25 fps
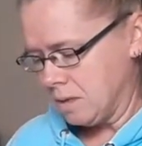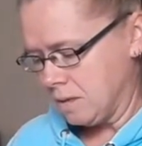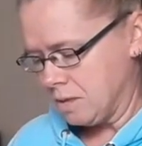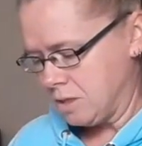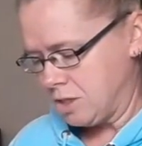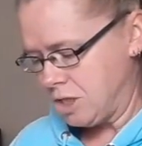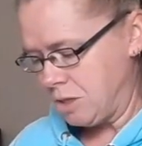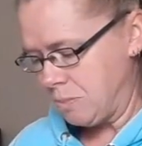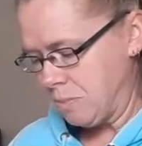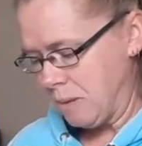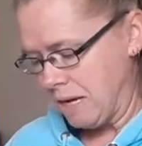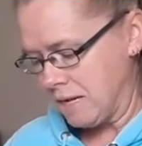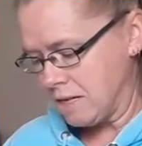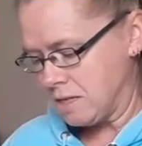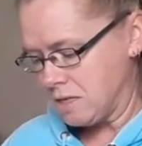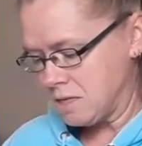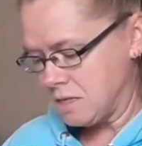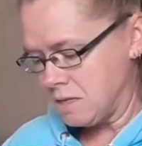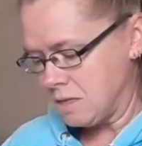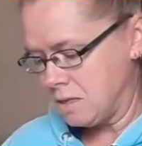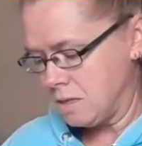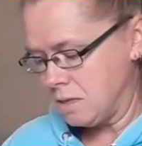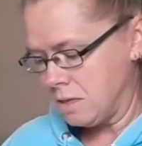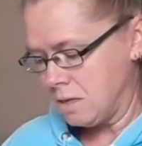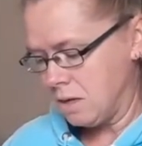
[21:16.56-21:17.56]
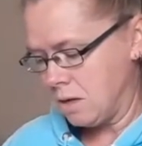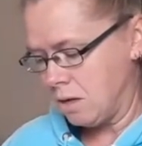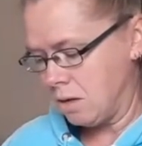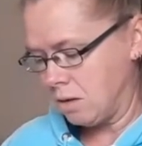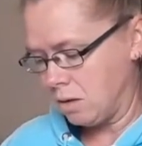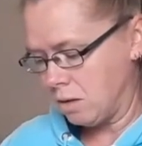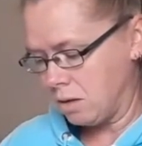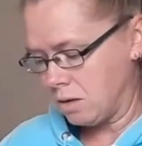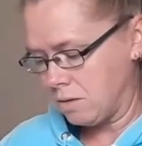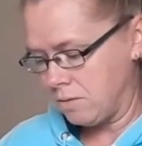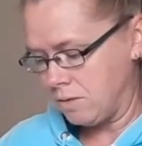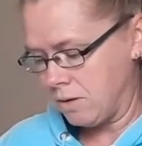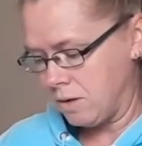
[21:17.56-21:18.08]
She makes a
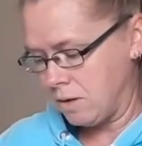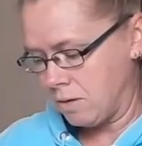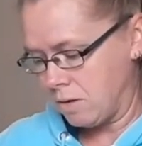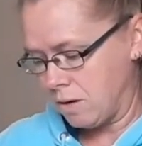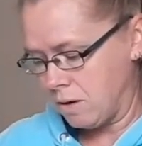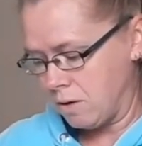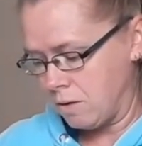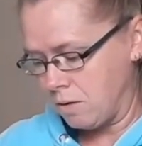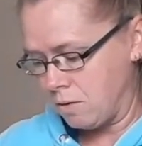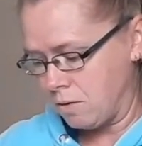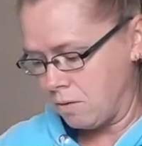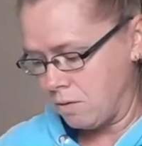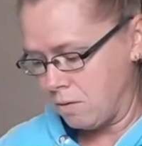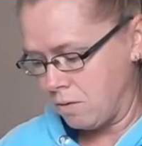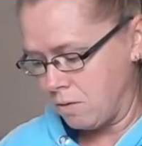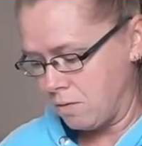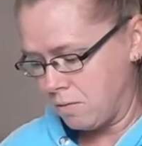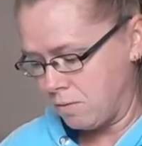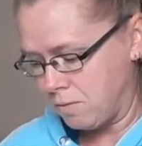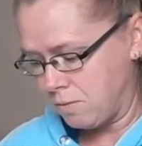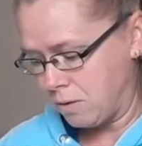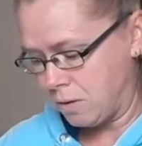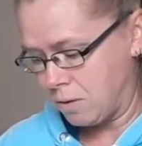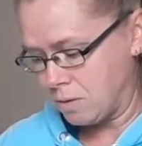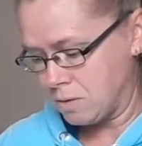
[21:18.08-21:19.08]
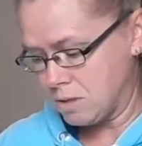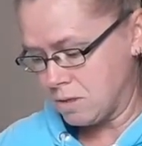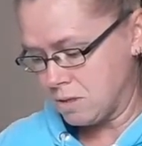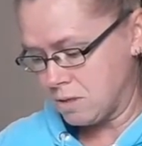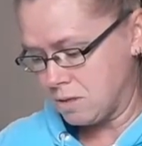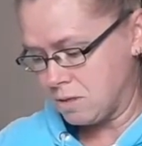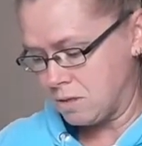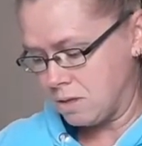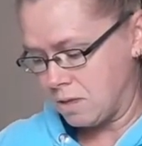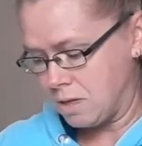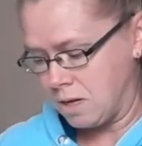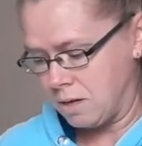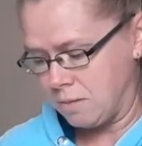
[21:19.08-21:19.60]
lot of her own
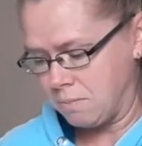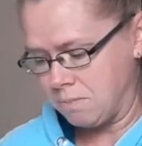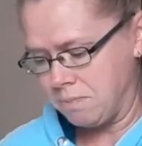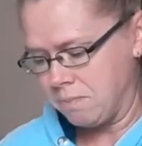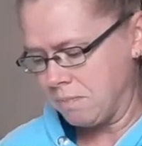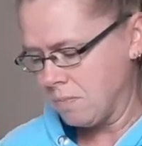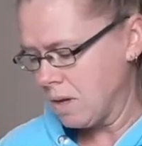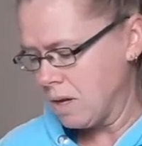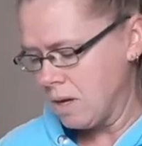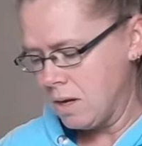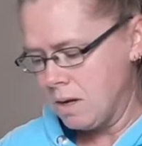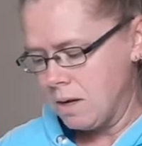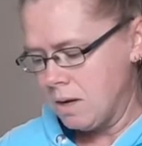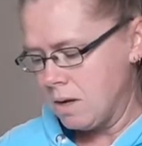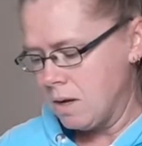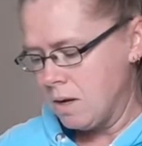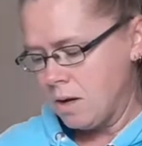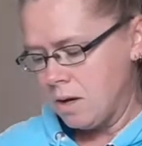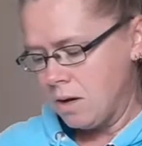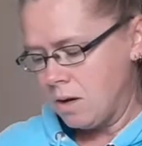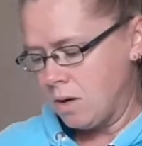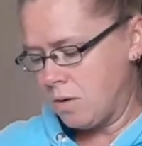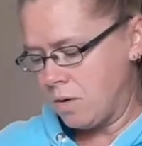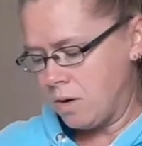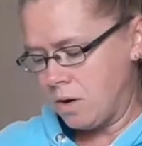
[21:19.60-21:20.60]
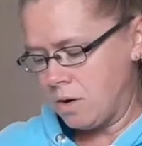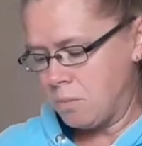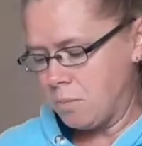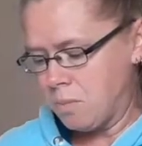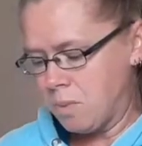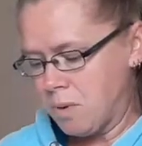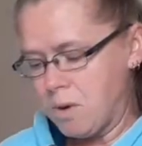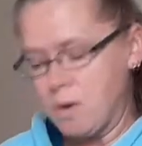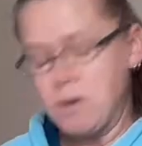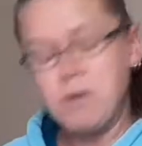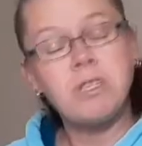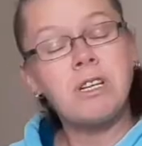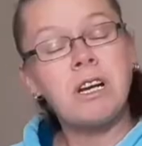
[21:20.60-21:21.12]
floss, her own
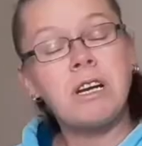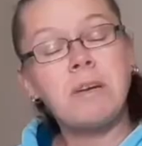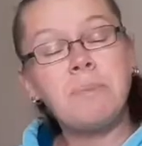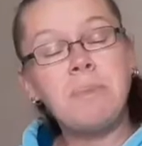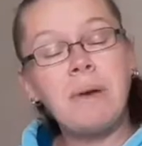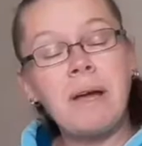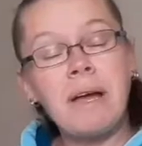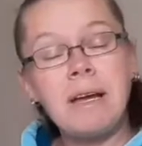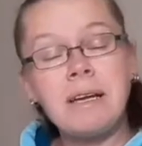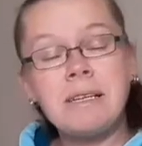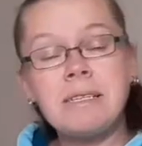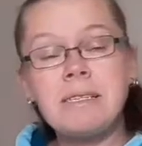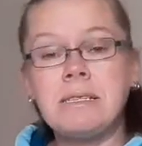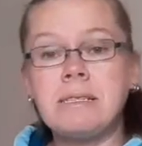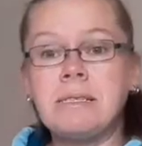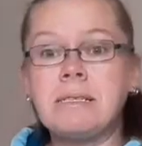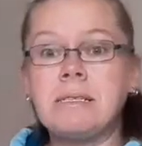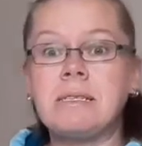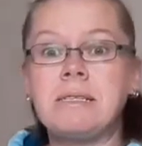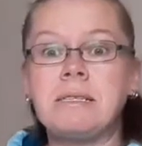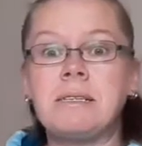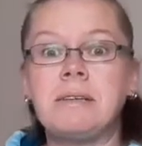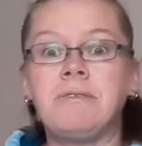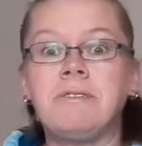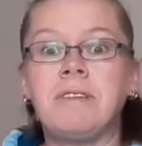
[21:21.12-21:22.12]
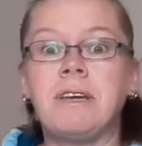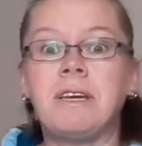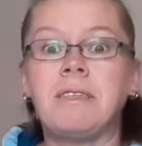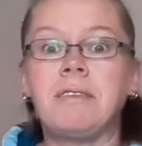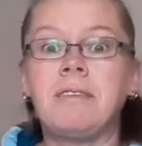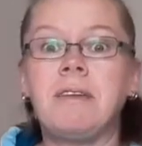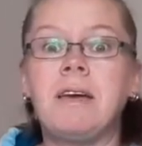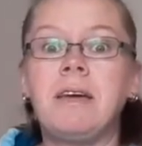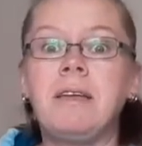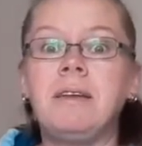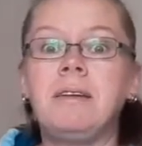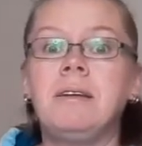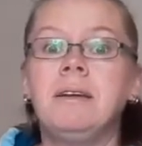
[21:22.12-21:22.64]
project bags and stuff like
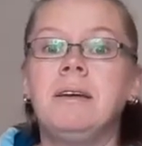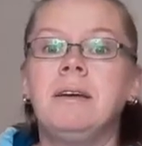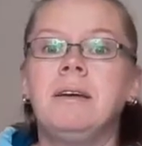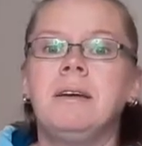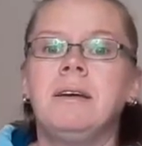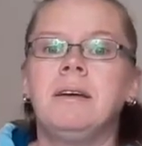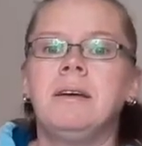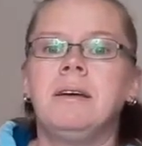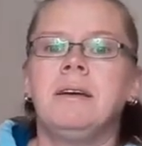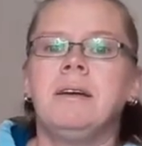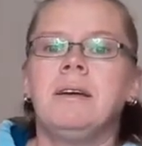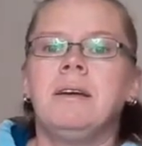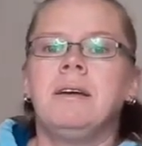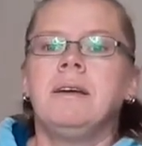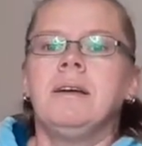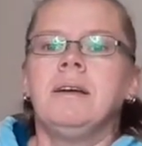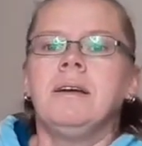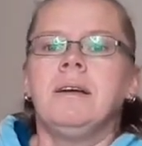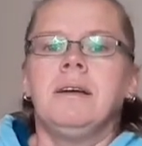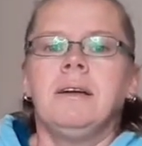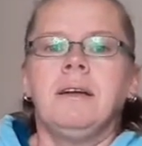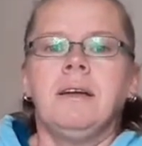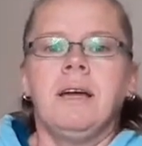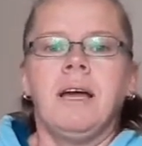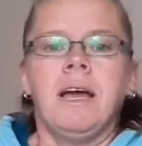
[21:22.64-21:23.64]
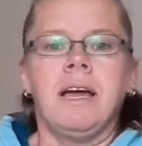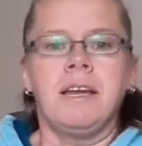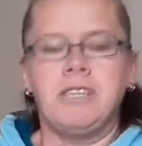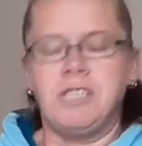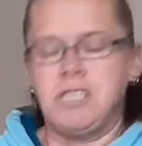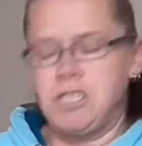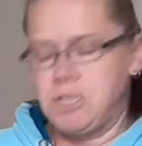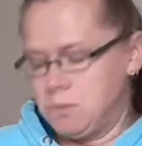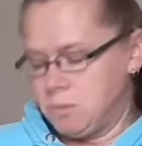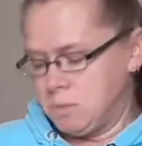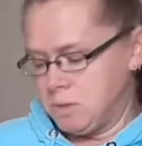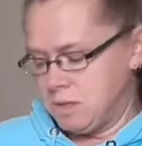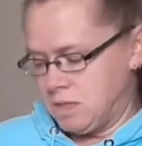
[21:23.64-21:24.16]
that. And
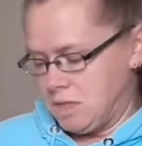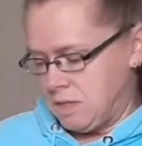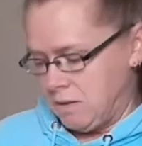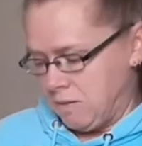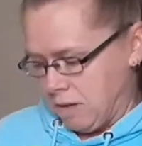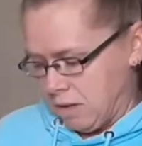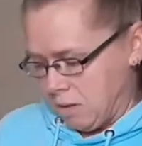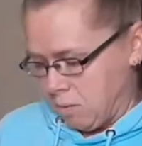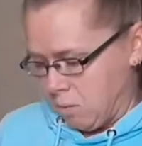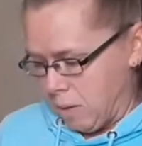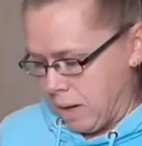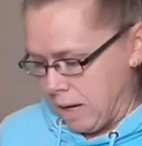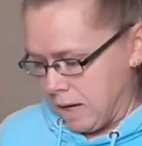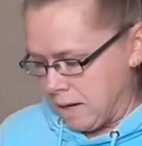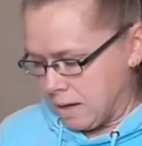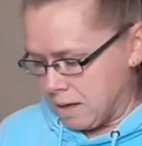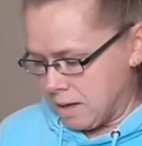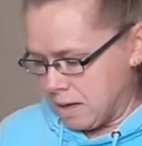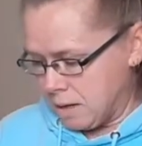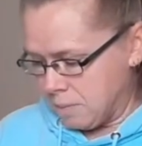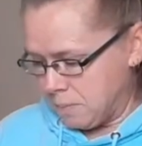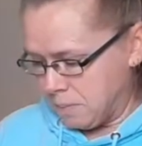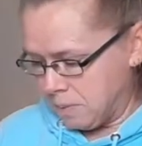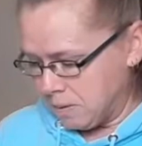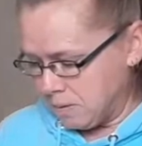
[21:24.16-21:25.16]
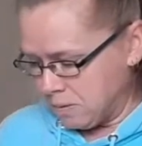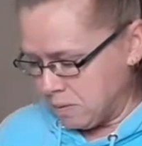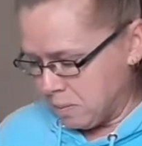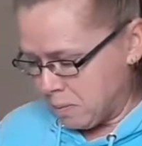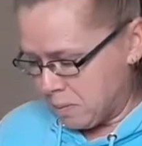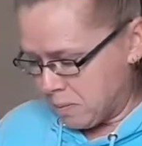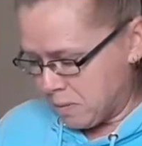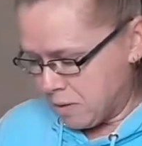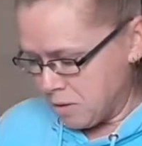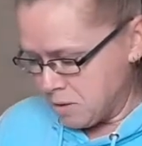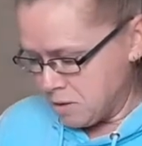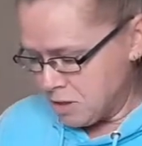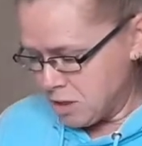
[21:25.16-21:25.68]
she was giving away a couple of
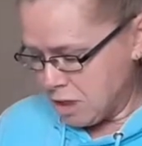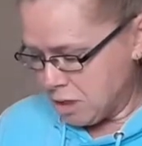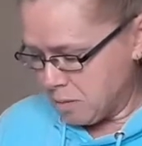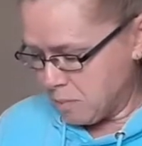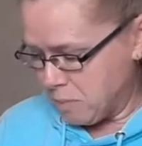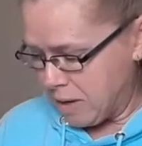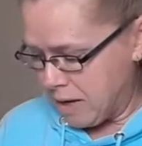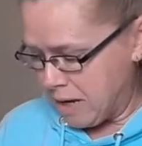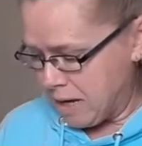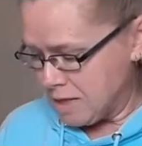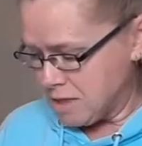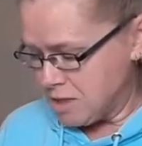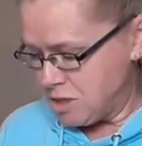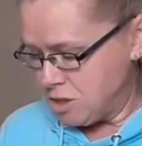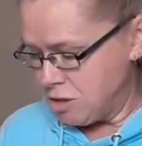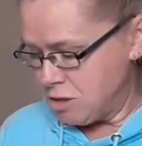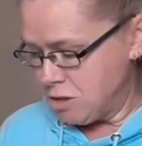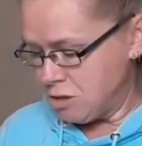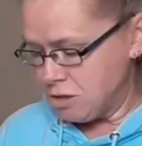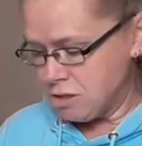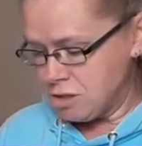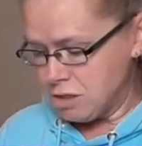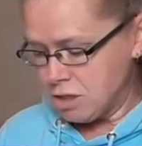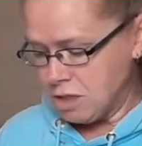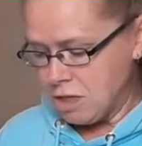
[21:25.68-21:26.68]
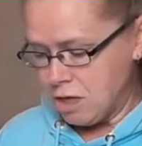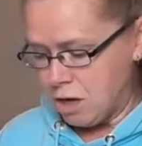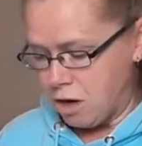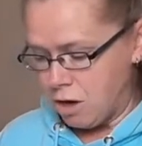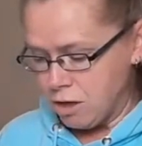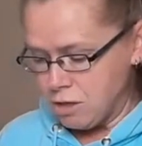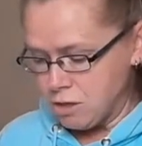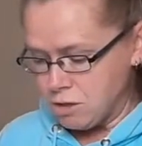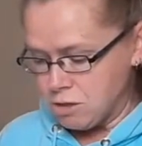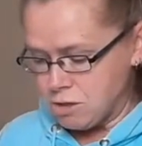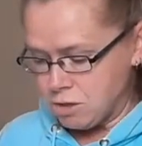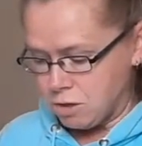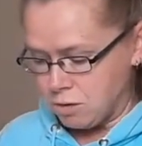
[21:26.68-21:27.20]
project bags. Usually I
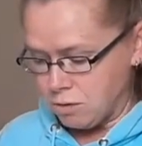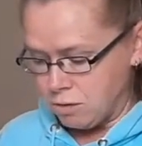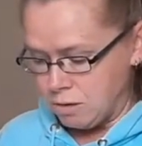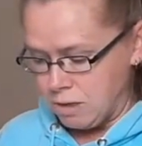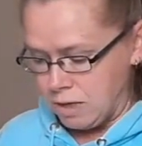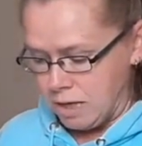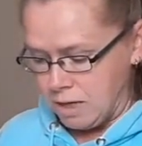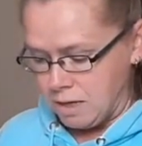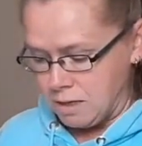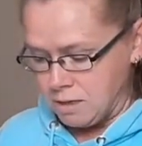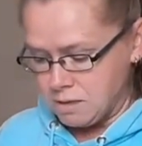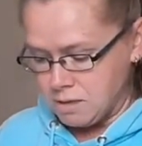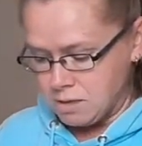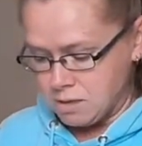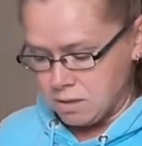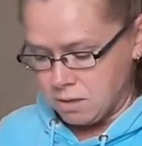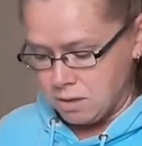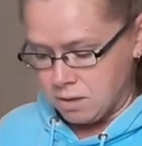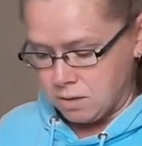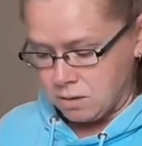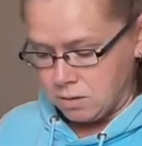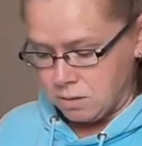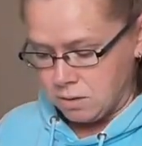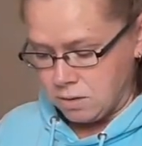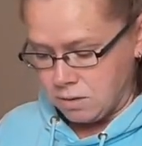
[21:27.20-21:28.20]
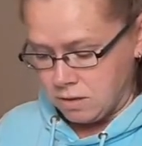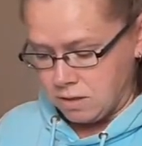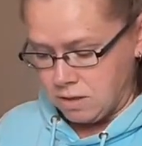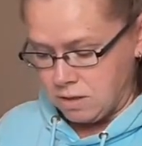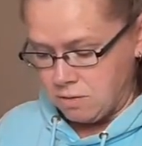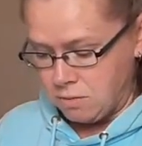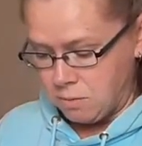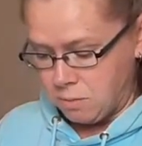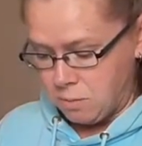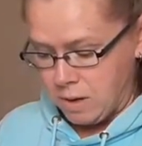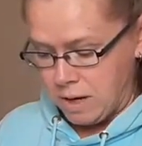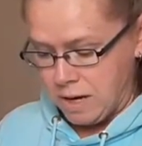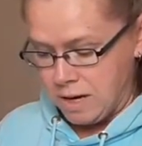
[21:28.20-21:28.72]
don't enter a lot of
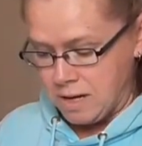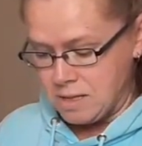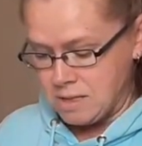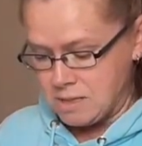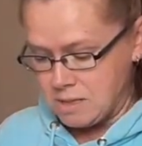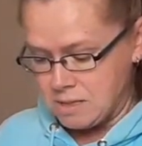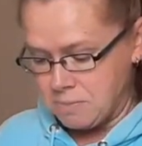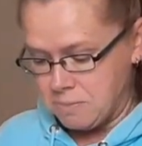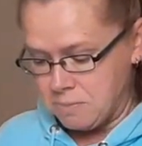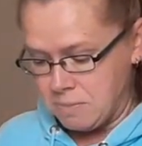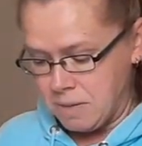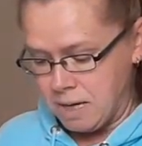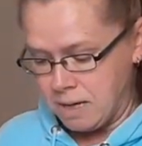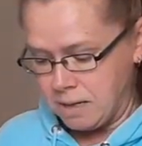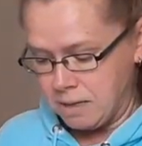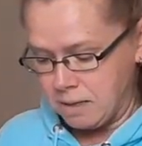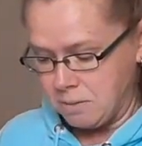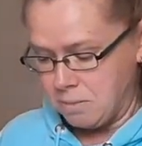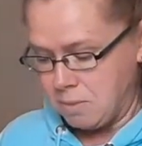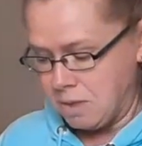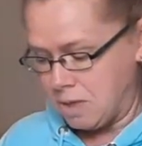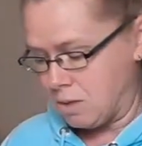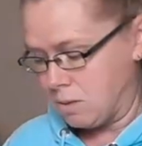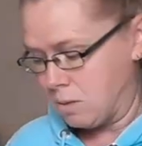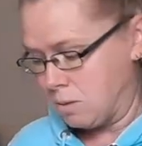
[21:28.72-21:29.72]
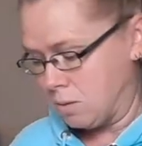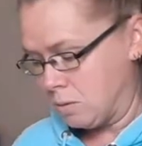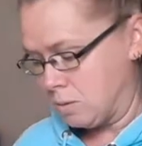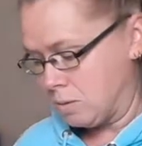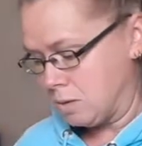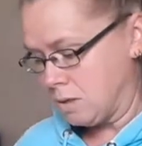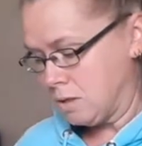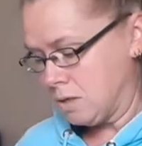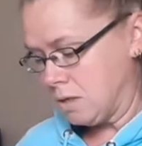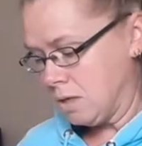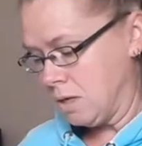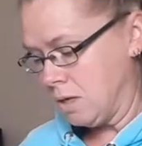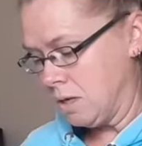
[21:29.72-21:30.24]
giveaways, mainly
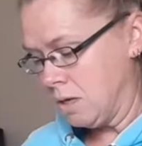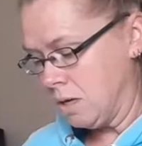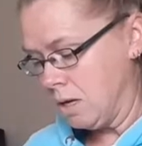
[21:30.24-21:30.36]
because